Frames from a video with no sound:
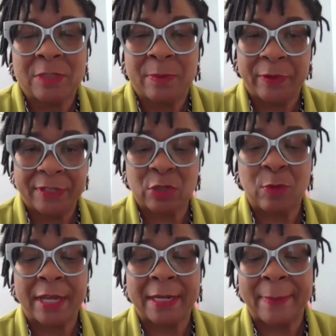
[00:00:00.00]
experience
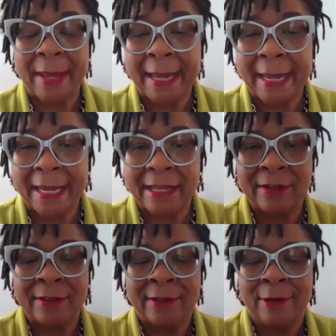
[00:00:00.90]
chronic pain
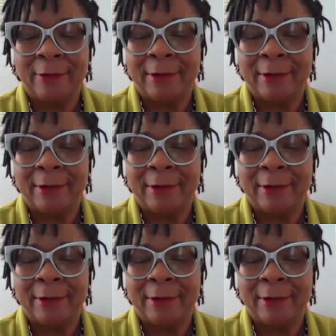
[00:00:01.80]
or